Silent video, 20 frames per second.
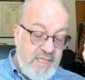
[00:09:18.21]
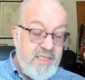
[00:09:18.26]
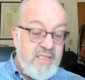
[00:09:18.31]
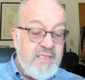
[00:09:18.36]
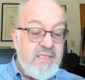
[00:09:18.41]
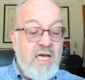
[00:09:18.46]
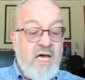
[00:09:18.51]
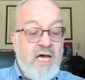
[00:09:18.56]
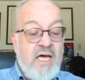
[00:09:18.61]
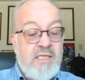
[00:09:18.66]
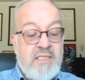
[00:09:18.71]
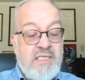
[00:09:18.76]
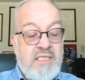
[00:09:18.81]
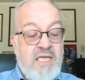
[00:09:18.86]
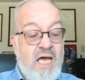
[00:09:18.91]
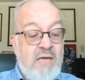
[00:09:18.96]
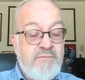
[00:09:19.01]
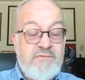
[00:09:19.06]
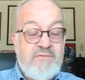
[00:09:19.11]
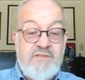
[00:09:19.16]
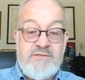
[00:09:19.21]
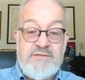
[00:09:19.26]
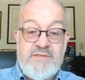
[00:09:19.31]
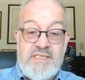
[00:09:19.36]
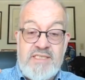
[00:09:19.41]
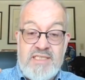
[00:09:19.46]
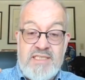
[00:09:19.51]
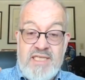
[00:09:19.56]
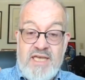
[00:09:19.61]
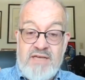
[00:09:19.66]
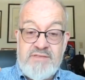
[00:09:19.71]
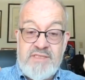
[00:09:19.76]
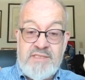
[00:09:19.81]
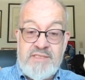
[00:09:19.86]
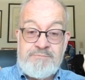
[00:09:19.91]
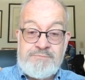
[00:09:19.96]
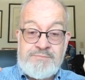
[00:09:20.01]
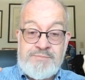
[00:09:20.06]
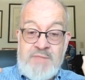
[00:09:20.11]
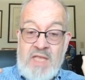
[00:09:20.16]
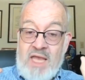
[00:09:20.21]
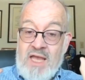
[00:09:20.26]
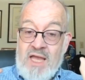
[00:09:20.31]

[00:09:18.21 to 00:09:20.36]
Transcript: in uh, Psalm 57.